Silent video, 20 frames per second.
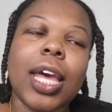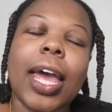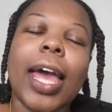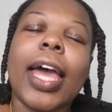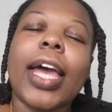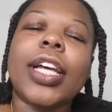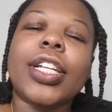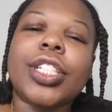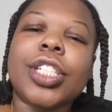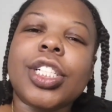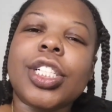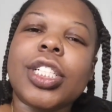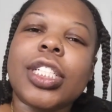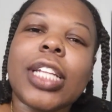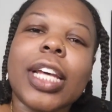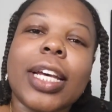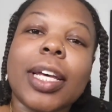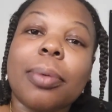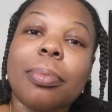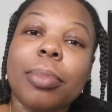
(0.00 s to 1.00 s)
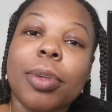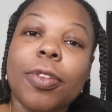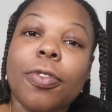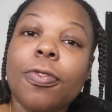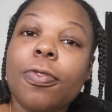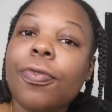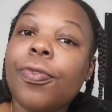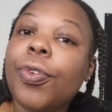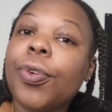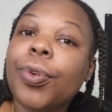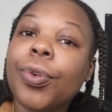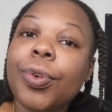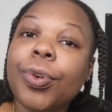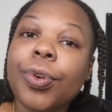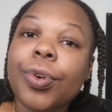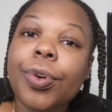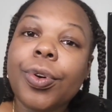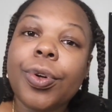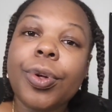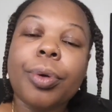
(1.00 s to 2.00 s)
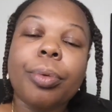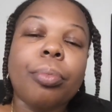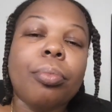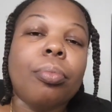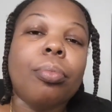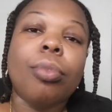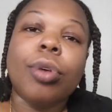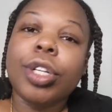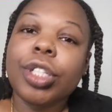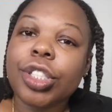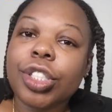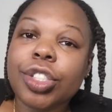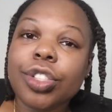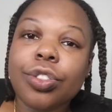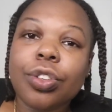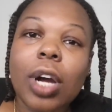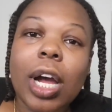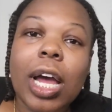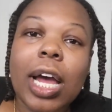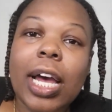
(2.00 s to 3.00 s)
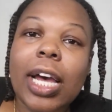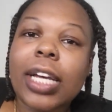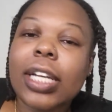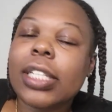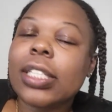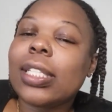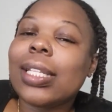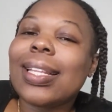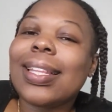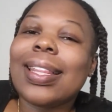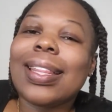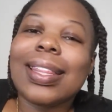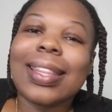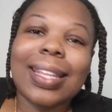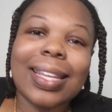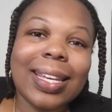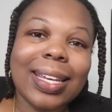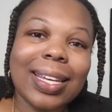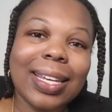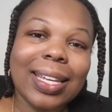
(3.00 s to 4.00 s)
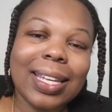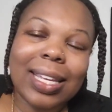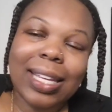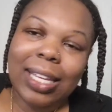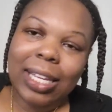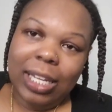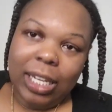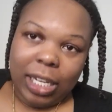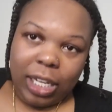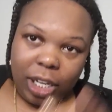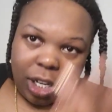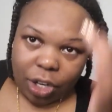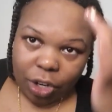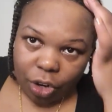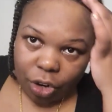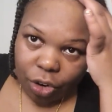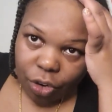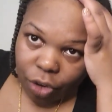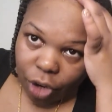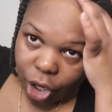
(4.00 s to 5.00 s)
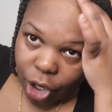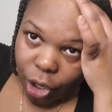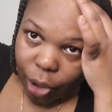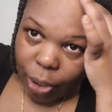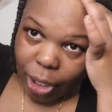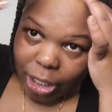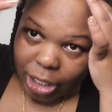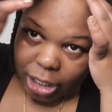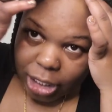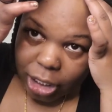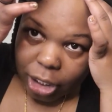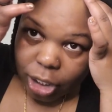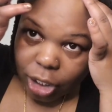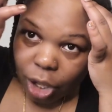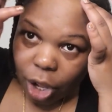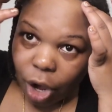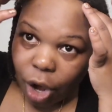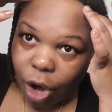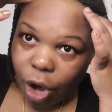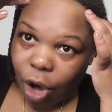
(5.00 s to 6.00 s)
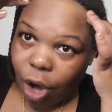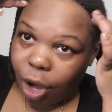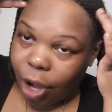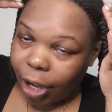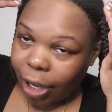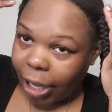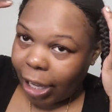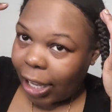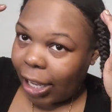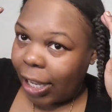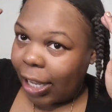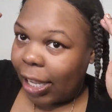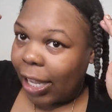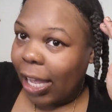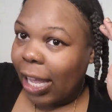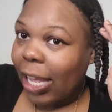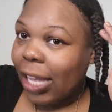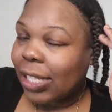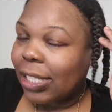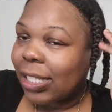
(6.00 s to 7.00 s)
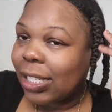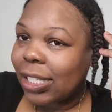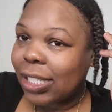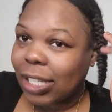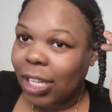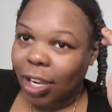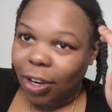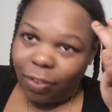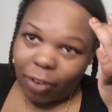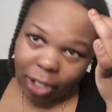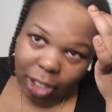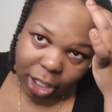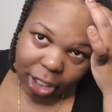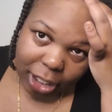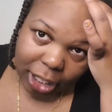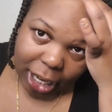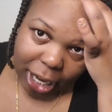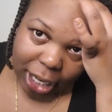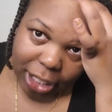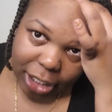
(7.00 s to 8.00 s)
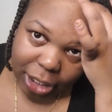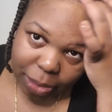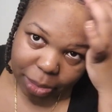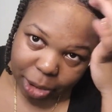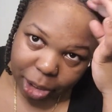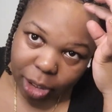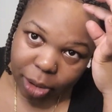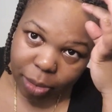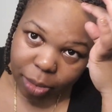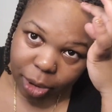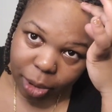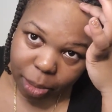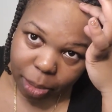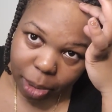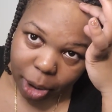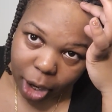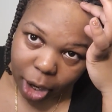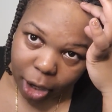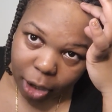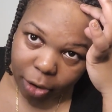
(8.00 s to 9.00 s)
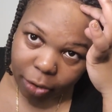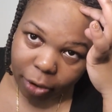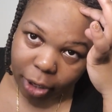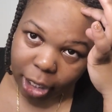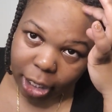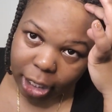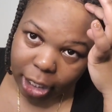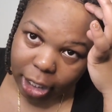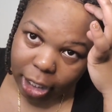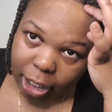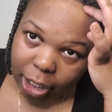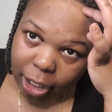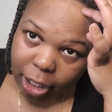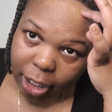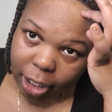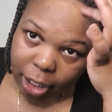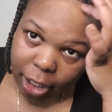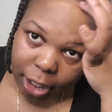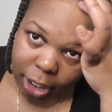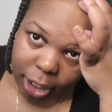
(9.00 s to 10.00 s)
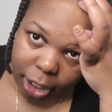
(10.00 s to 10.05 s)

edges that could be full, moisturized, thick, grow as long as this hair right here. Like, I should be able to part right here